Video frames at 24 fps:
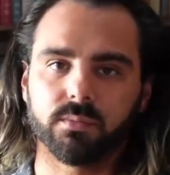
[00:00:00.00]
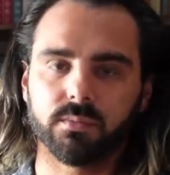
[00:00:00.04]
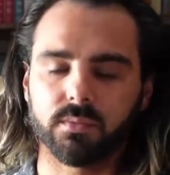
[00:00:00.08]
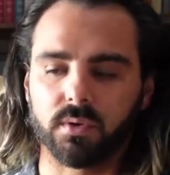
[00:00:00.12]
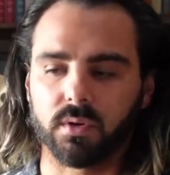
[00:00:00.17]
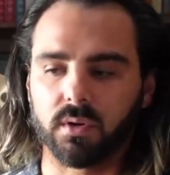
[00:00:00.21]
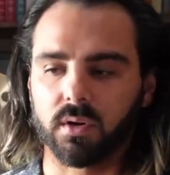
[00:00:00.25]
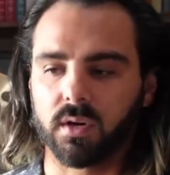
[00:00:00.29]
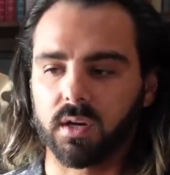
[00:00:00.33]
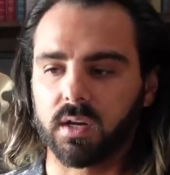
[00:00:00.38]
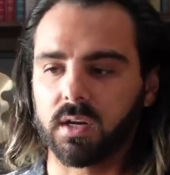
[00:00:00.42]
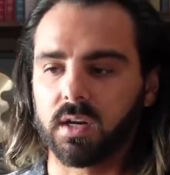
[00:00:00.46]
All
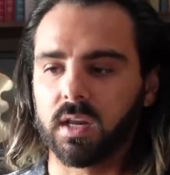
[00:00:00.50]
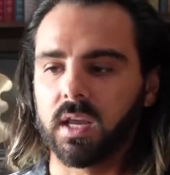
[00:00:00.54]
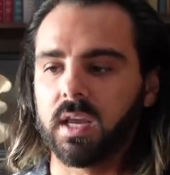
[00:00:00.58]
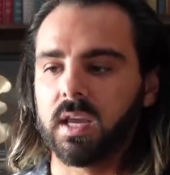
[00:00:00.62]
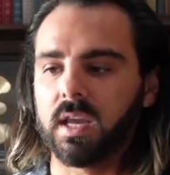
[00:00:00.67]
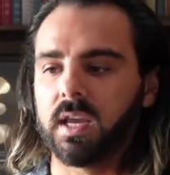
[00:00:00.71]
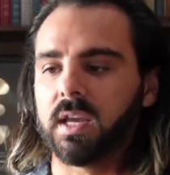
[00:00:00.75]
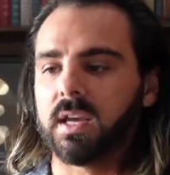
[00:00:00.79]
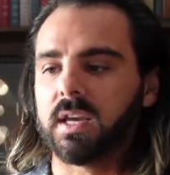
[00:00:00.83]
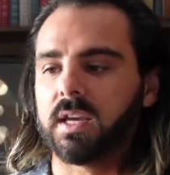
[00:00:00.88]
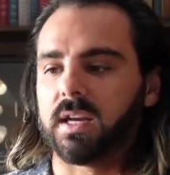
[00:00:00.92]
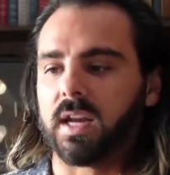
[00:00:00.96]
right.
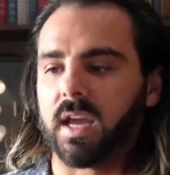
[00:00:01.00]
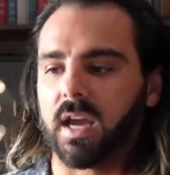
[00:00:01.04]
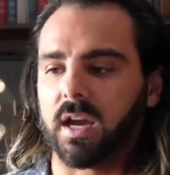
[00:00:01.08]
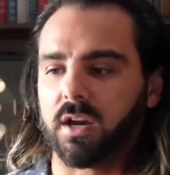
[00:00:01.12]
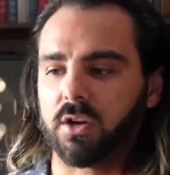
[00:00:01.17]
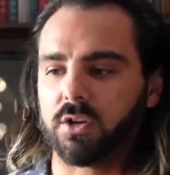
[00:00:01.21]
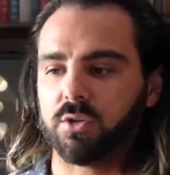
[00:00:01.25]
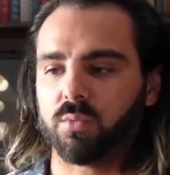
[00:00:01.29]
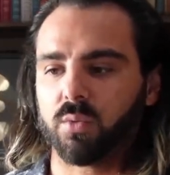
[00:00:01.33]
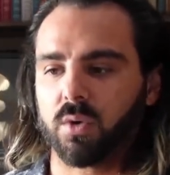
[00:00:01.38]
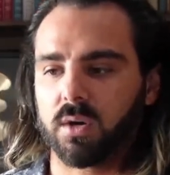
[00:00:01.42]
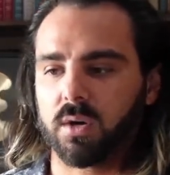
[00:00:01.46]
Now
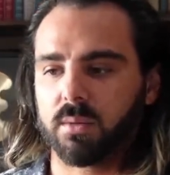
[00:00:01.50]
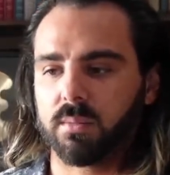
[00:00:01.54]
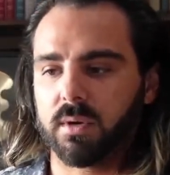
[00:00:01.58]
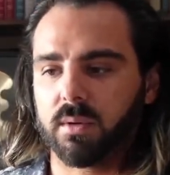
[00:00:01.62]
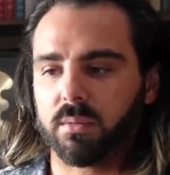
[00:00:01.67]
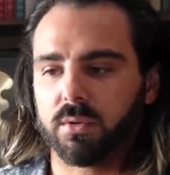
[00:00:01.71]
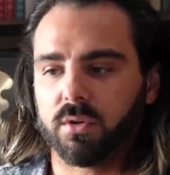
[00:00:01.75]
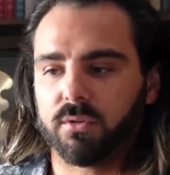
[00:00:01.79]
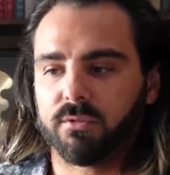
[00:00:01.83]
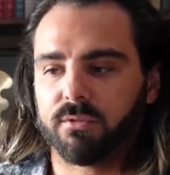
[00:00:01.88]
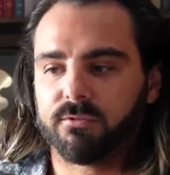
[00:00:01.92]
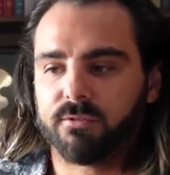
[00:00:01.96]
you want to be
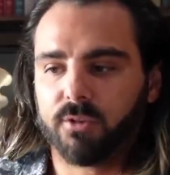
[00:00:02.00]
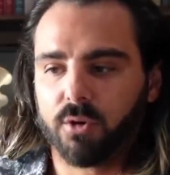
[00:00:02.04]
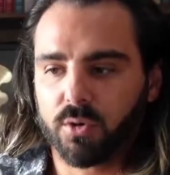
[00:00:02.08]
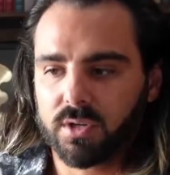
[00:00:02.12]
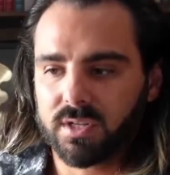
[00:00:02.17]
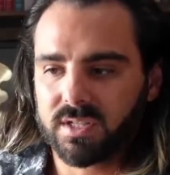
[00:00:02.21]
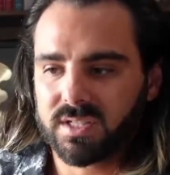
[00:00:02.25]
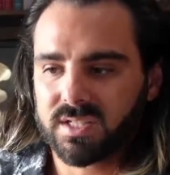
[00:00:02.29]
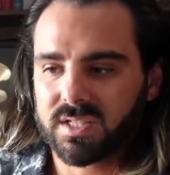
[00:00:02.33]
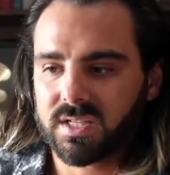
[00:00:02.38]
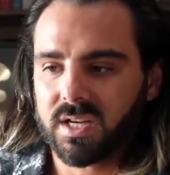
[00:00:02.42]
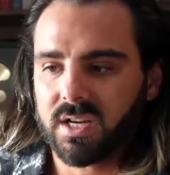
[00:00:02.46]
able to
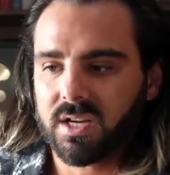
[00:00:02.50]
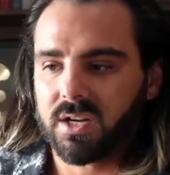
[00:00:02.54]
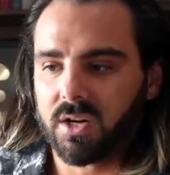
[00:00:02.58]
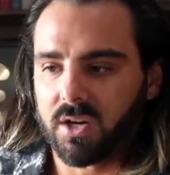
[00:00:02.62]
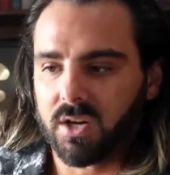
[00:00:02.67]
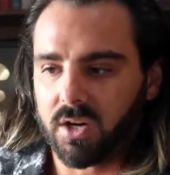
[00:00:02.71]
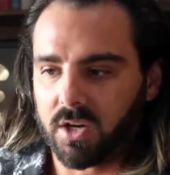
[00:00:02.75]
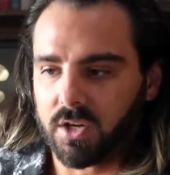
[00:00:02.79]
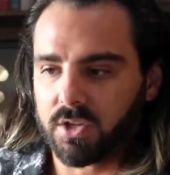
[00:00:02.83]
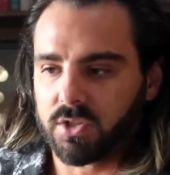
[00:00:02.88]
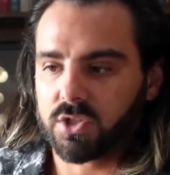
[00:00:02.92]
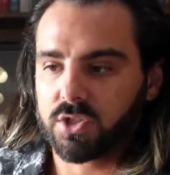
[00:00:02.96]
focus
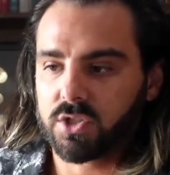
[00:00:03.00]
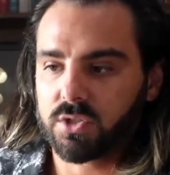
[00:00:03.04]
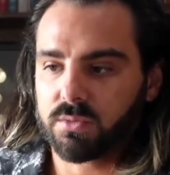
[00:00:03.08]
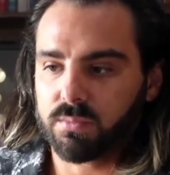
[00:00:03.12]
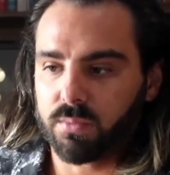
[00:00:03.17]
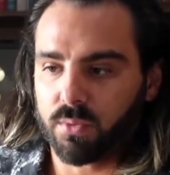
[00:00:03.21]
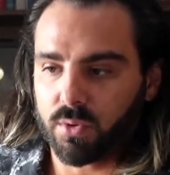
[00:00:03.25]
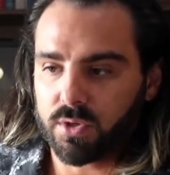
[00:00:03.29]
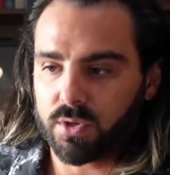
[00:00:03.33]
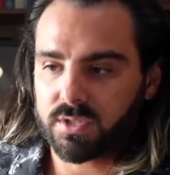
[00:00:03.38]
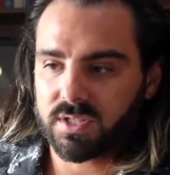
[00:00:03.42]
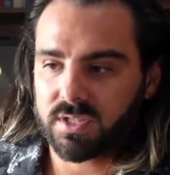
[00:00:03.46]
on
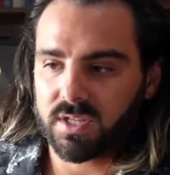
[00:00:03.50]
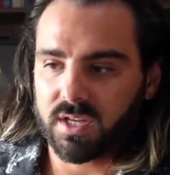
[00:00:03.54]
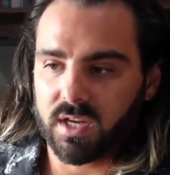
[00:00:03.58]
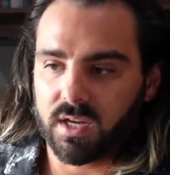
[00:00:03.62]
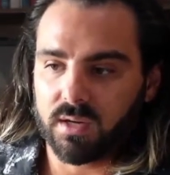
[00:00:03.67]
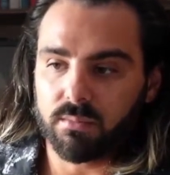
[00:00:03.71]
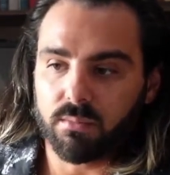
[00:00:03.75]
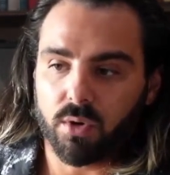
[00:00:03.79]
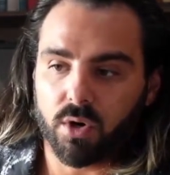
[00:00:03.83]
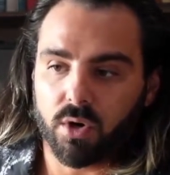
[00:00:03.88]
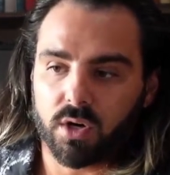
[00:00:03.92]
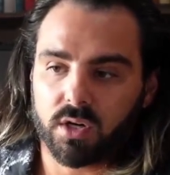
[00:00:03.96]
sports and
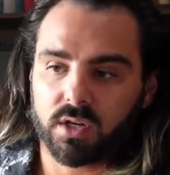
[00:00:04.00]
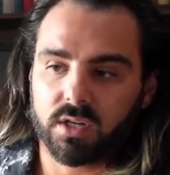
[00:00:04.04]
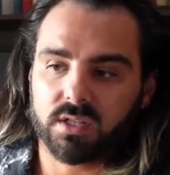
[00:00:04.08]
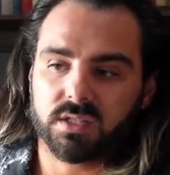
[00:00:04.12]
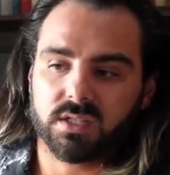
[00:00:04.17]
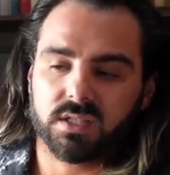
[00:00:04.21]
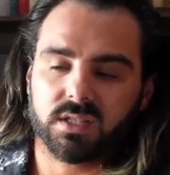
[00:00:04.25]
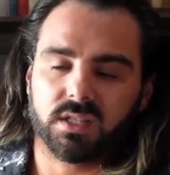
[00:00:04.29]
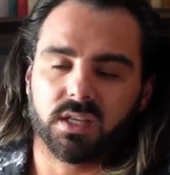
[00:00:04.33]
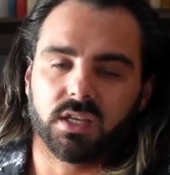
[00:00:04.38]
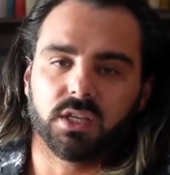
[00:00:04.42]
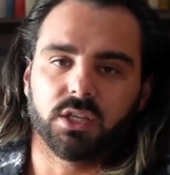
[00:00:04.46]

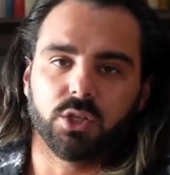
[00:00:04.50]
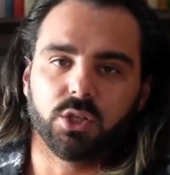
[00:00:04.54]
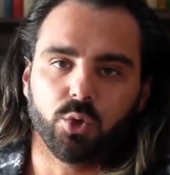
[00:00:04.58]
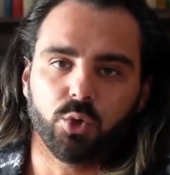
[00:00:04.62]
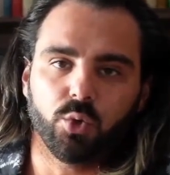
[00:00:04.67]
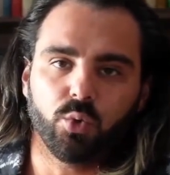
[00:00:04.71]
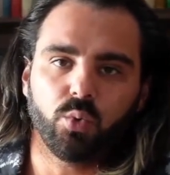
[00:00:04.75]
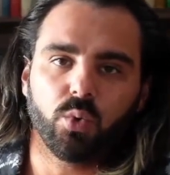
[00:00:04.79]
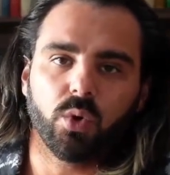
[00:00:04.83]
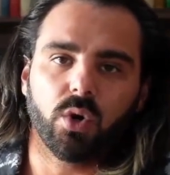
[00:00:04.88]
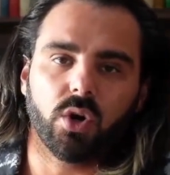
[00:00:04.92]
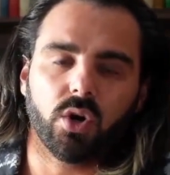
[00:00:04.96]
markets that
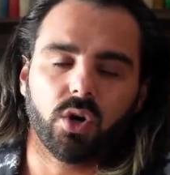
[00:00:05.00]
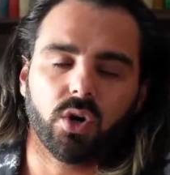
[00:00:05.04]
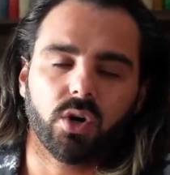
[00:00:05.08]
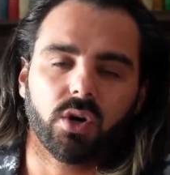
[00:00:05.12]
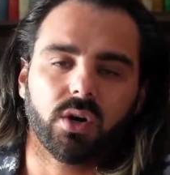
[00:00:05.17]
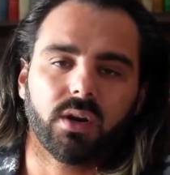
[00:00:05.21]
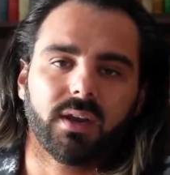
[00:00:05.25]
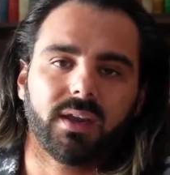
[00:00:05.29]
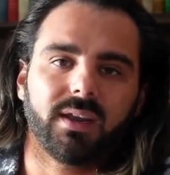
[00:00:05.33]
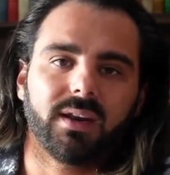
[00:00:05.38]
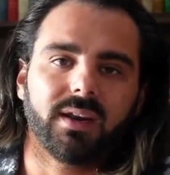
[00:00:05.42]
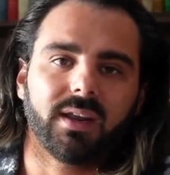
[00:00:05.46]
you are
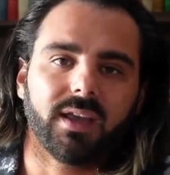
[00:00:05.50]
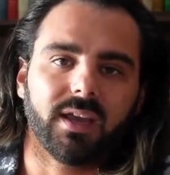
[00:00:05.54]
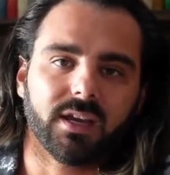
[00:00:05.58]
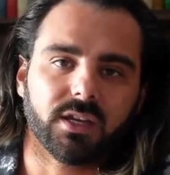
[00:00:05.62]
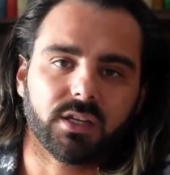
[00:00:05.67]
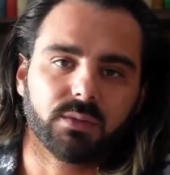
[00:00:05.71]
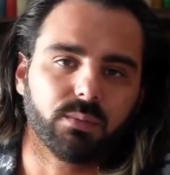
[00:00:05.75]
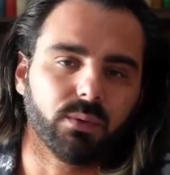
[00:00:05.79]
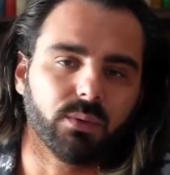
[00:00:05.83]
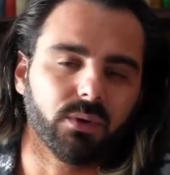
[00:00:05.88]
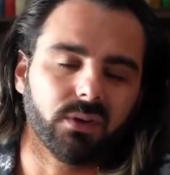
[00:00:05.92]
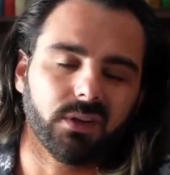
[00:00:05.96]
an
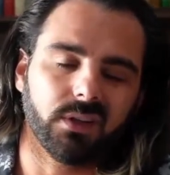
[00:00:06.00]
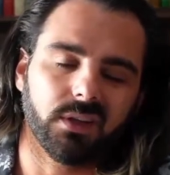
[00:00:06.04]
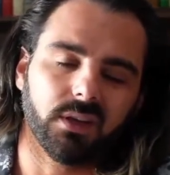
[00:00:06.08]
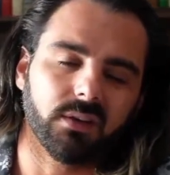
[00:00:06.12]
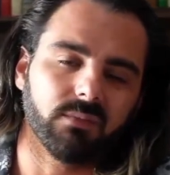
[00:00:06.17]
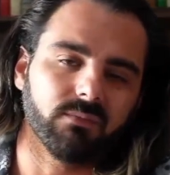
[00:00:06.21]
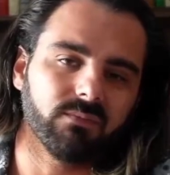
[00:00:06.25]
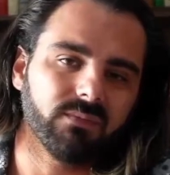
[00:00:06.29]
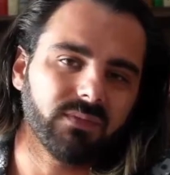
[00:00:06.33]
expert in.